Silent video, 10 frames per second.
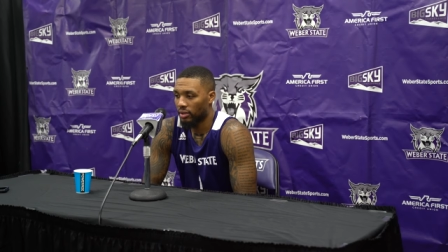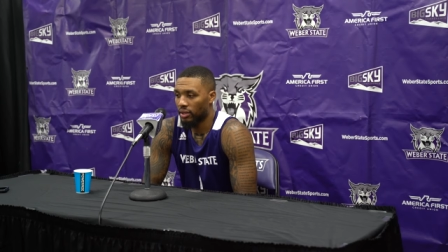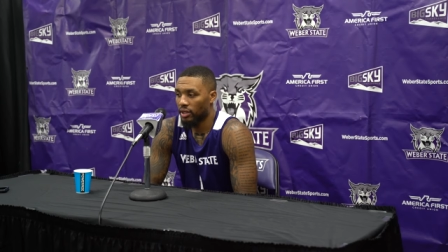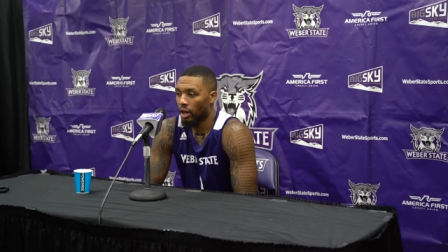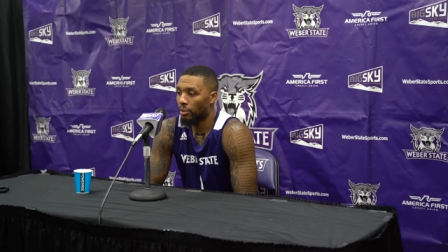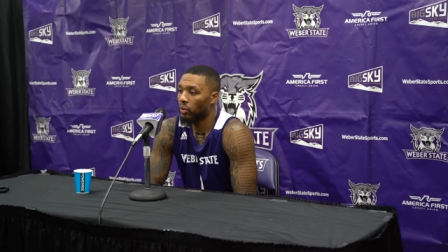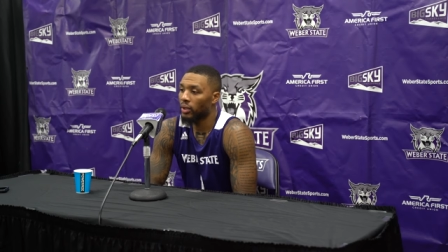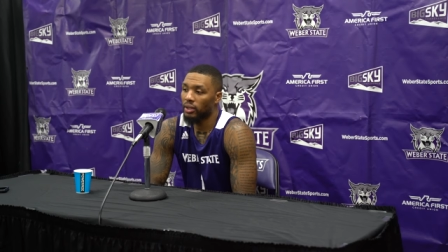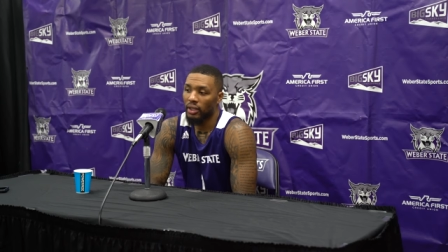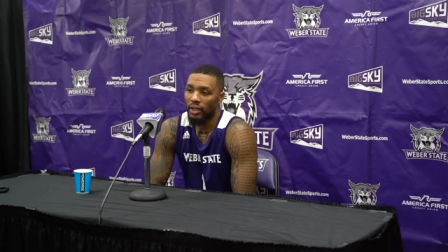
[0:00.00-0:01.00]
the number
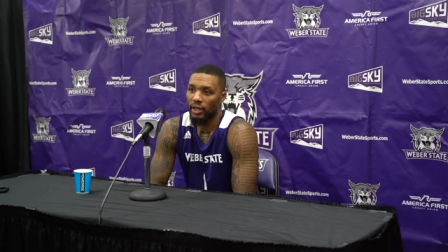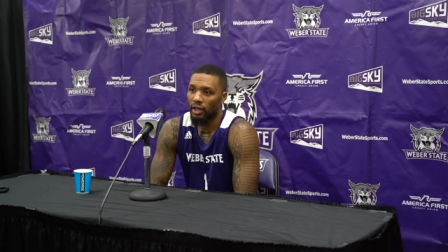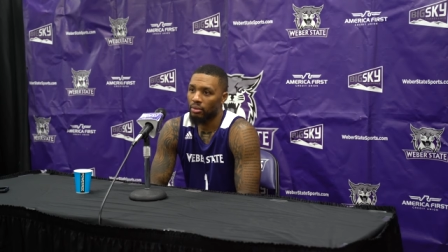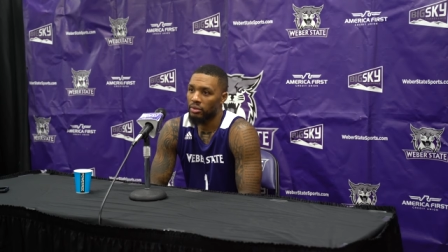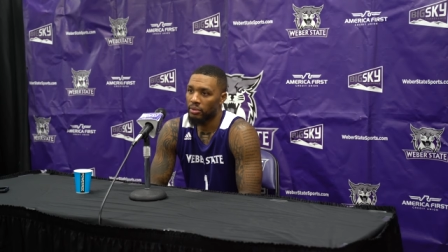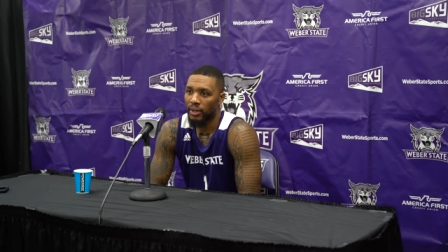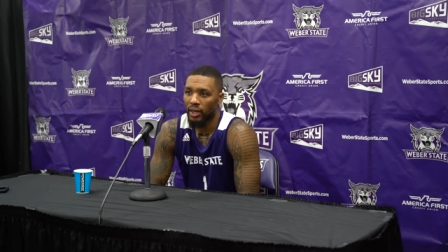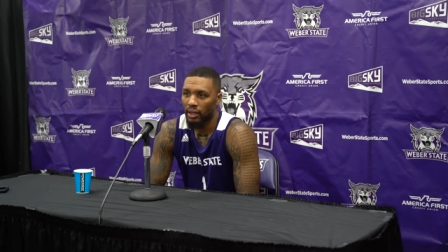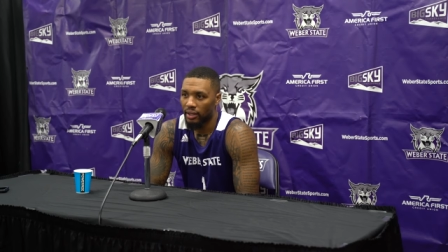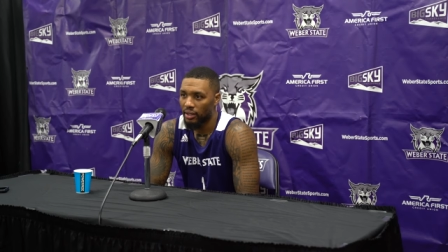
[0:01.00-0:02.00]
one thing that comes to
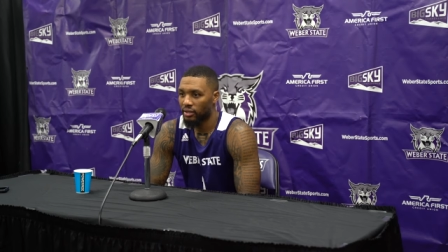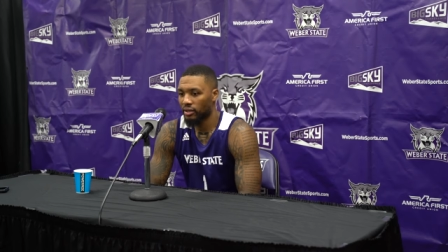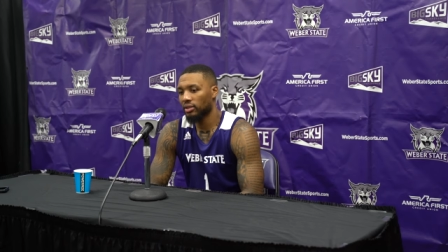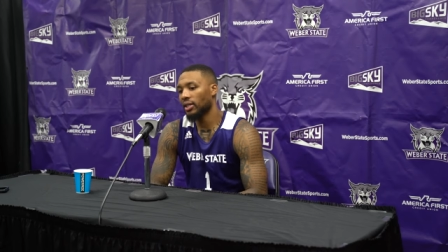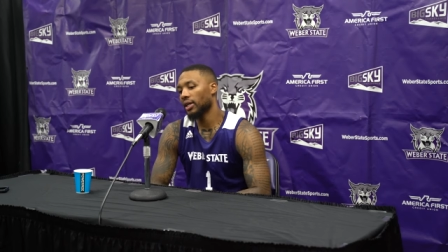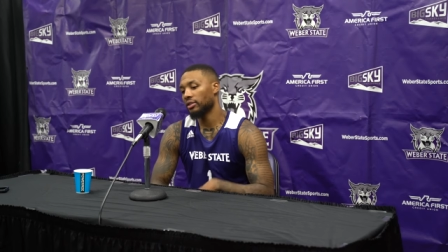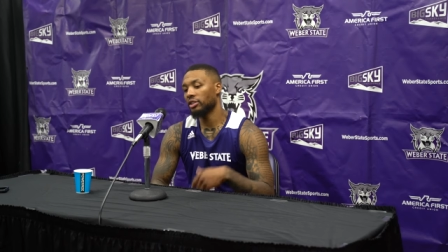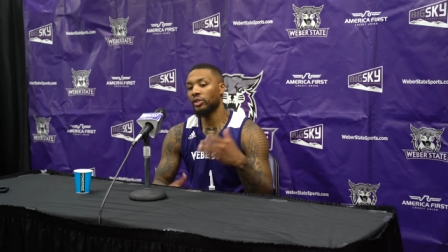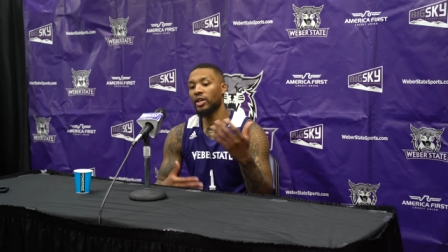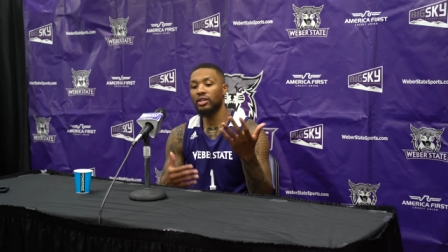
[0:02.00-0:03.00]
mind is just like
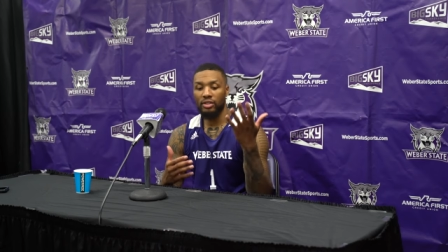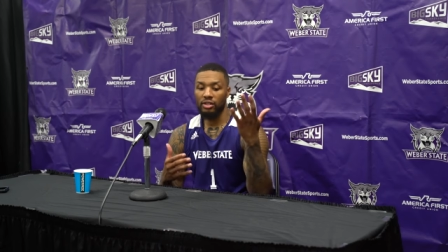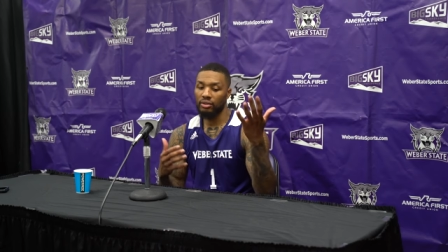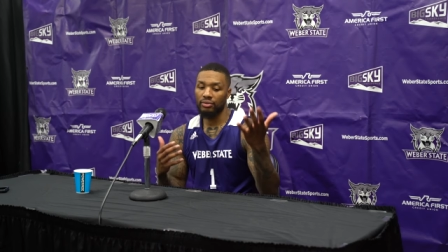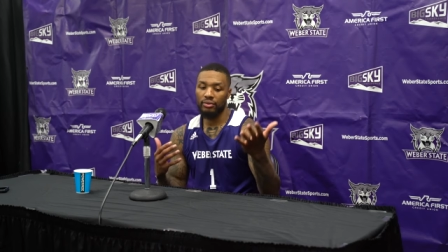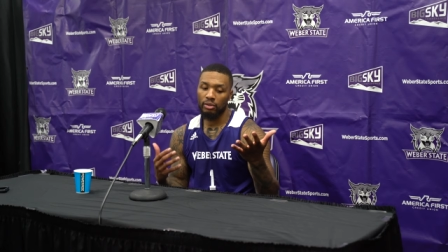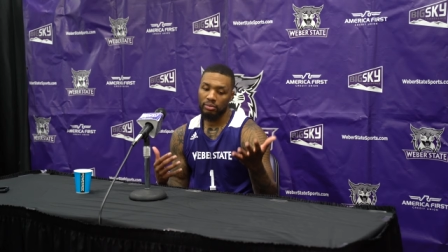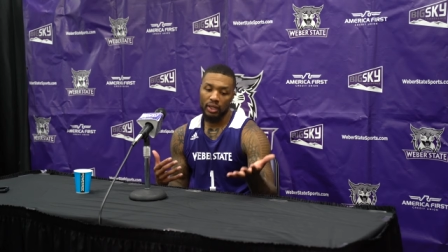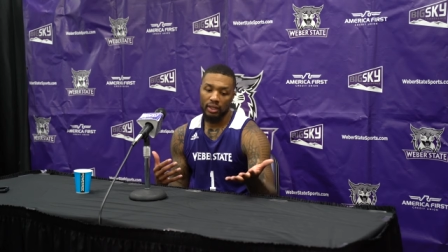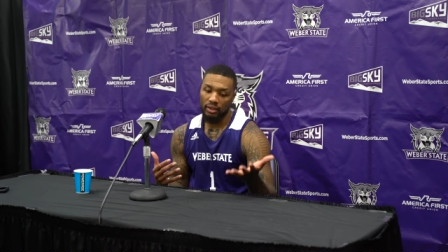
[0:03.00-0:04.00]
the transition
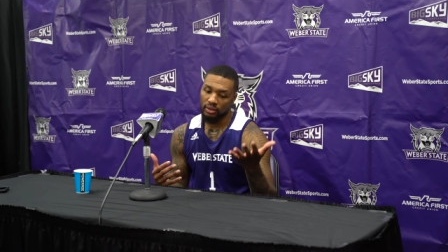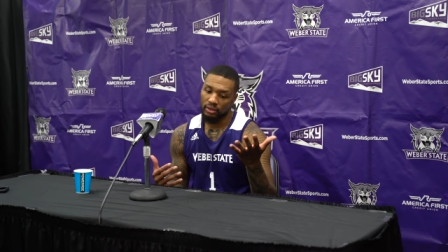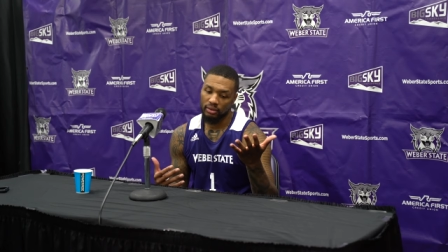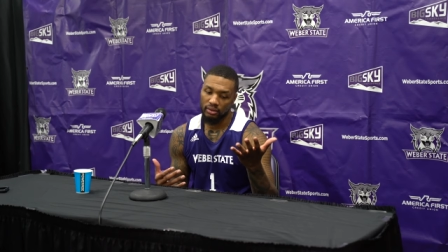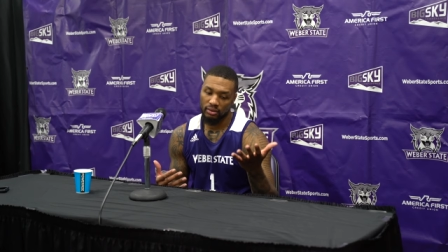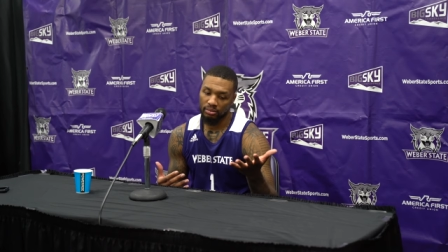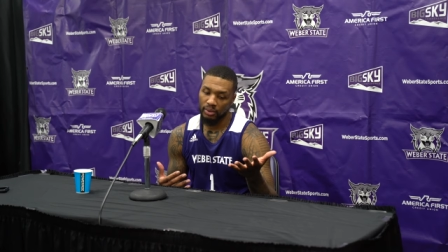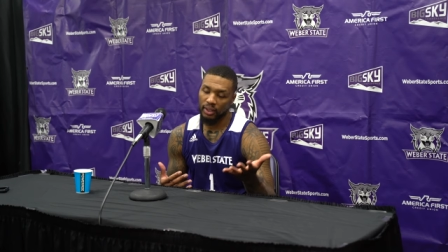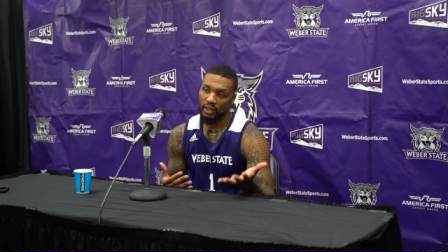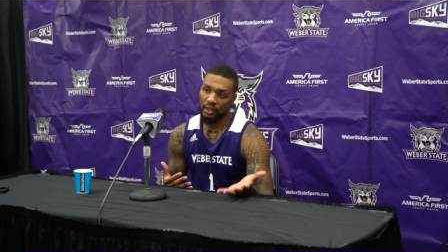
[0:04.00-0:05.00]
from like
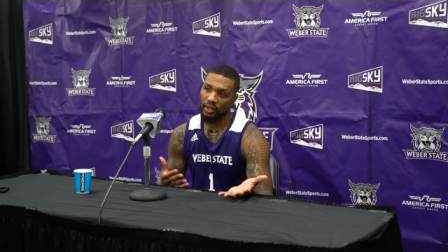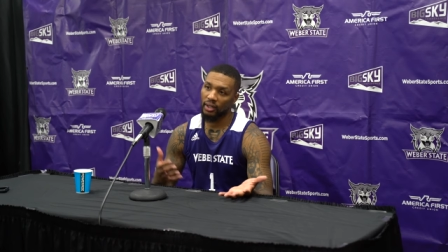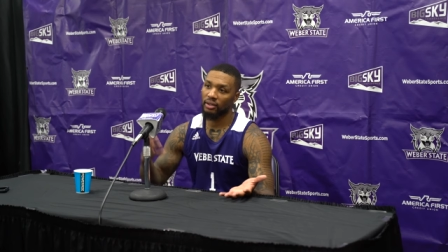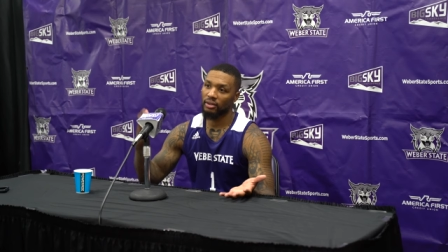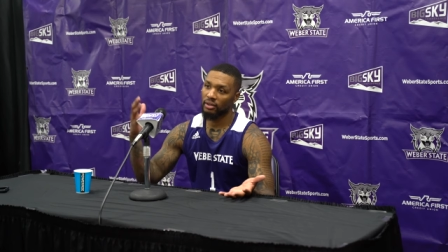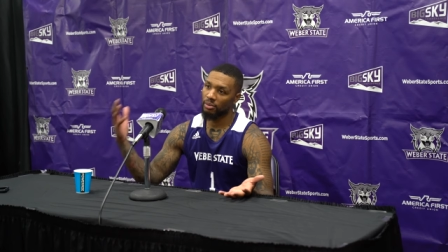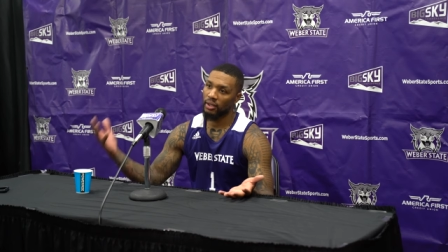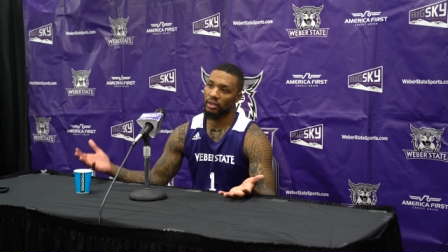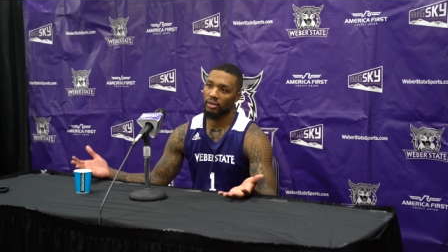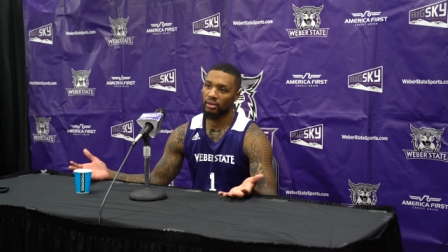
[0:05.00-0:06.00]
being a kid to
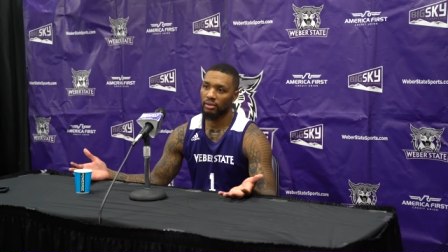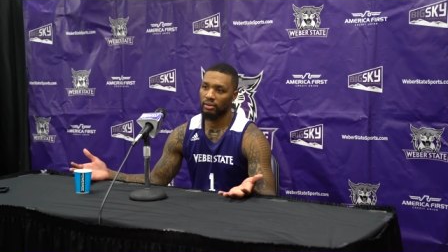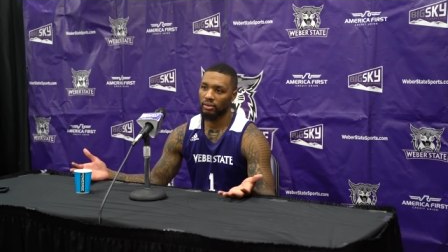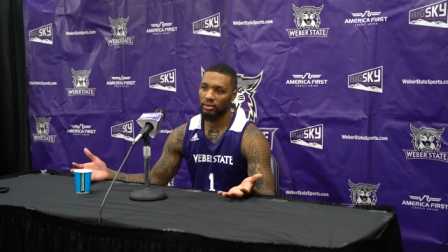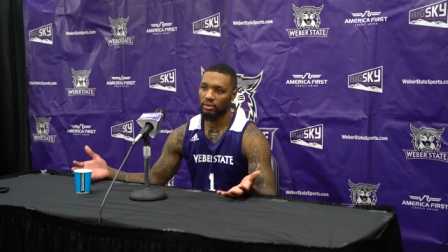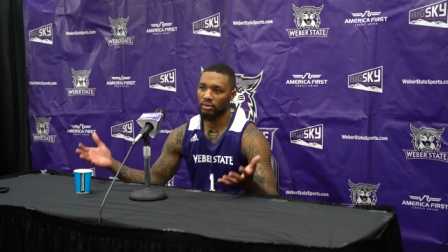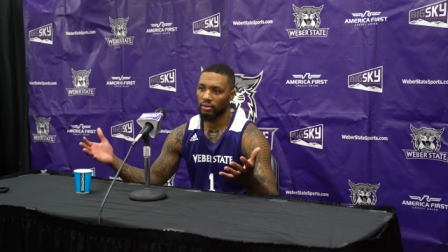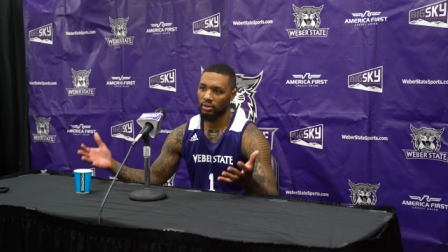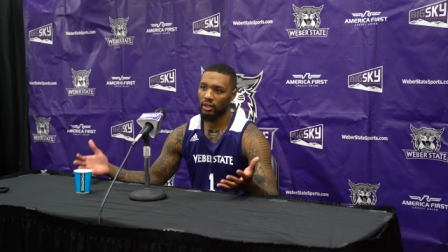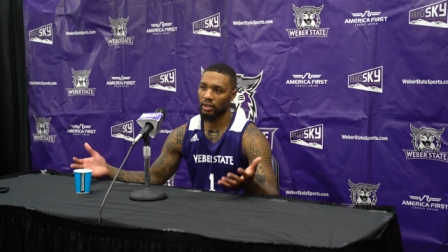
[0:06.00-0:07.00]
being
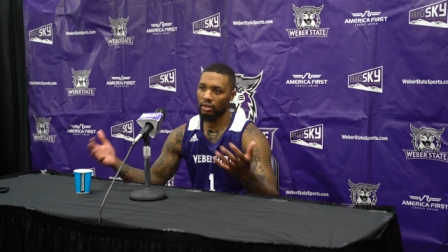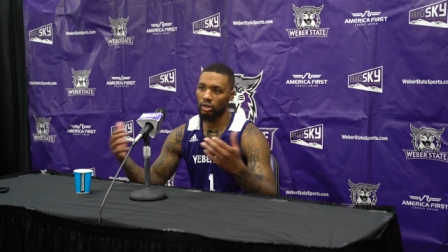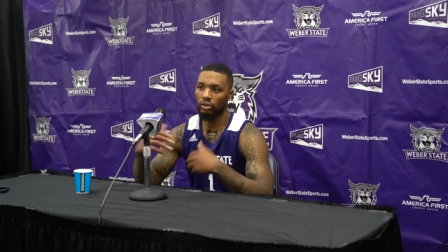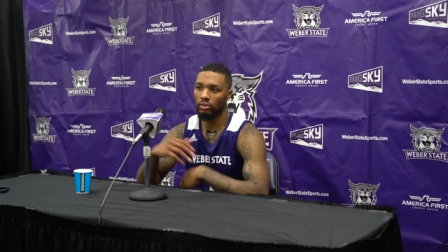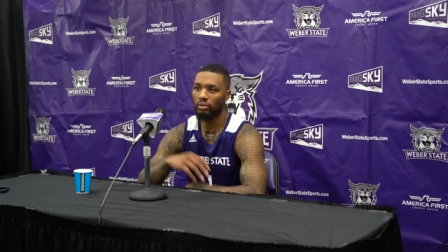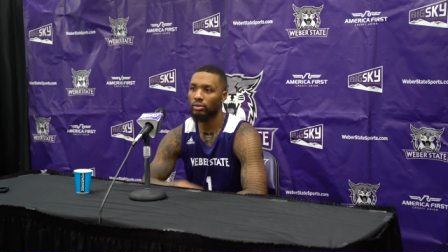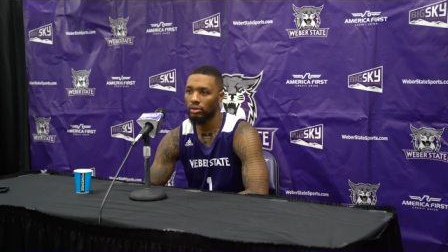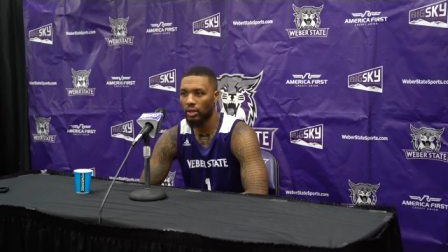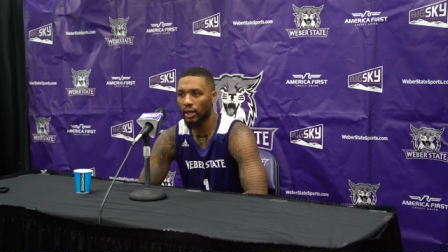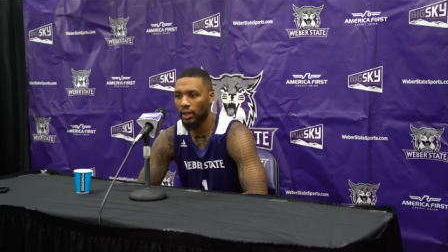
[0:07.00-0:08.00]
an adult. You
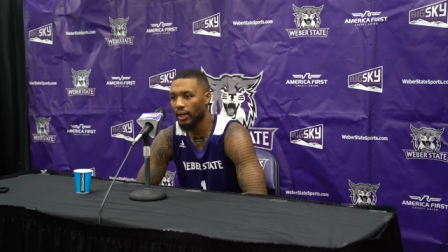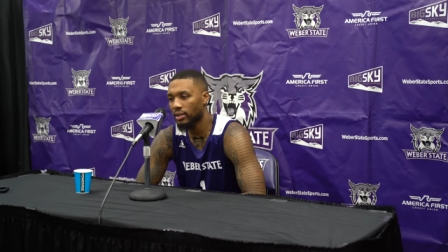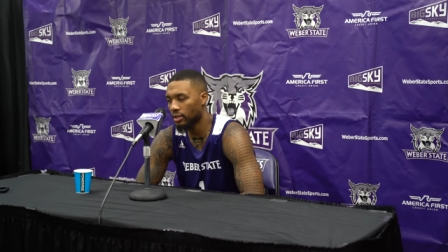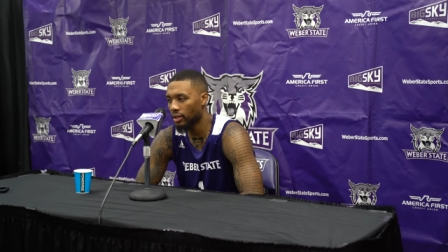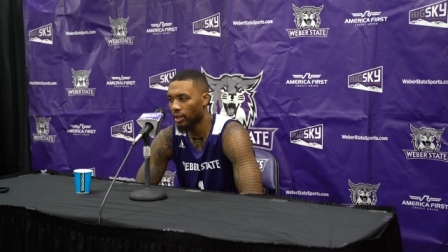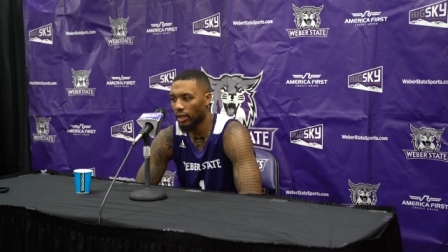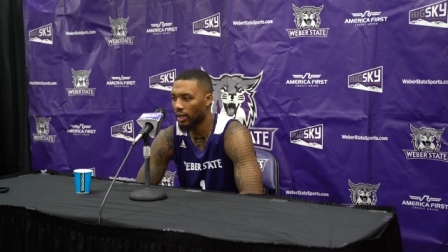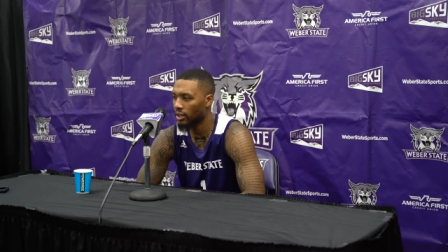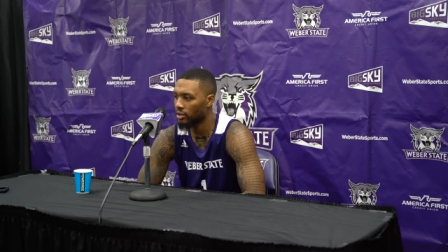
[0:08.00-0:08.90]
know, I got to I got